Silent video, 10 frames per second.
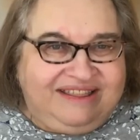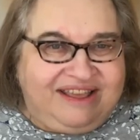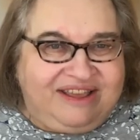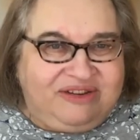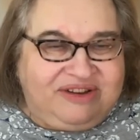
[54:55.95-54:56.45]

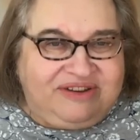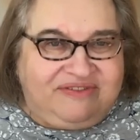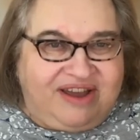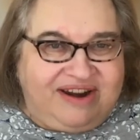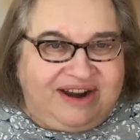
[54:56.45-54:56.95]
that you can
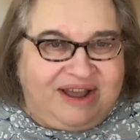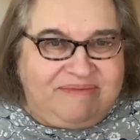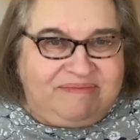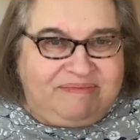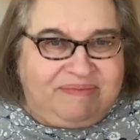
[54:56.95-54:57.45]
divide it
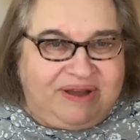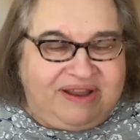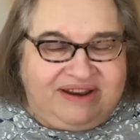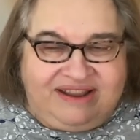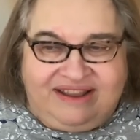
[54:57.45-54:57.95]
up.
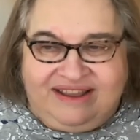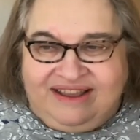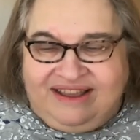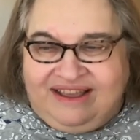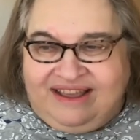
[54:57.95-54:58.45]
But
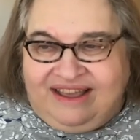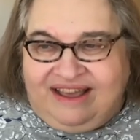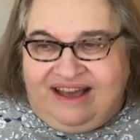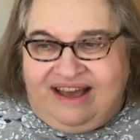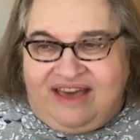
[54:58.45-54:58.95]

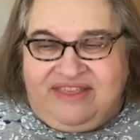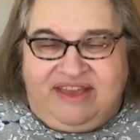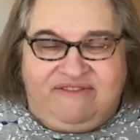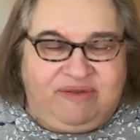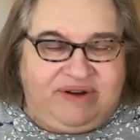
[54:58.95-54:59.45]
uh, I
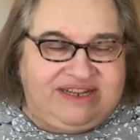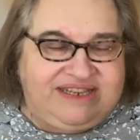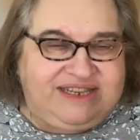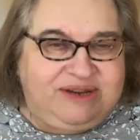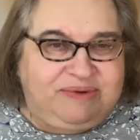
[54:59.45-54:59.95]
think everyone has
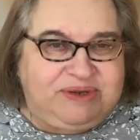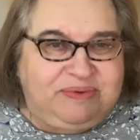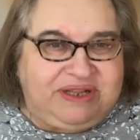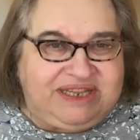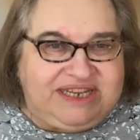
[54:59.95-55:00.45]
to see what's
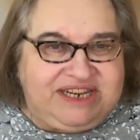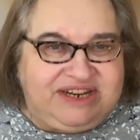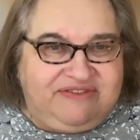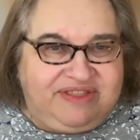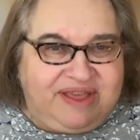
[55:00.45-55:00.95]

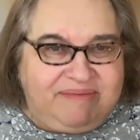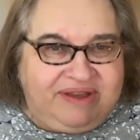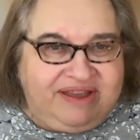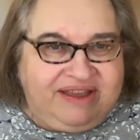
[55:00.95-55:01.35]
realistic for them.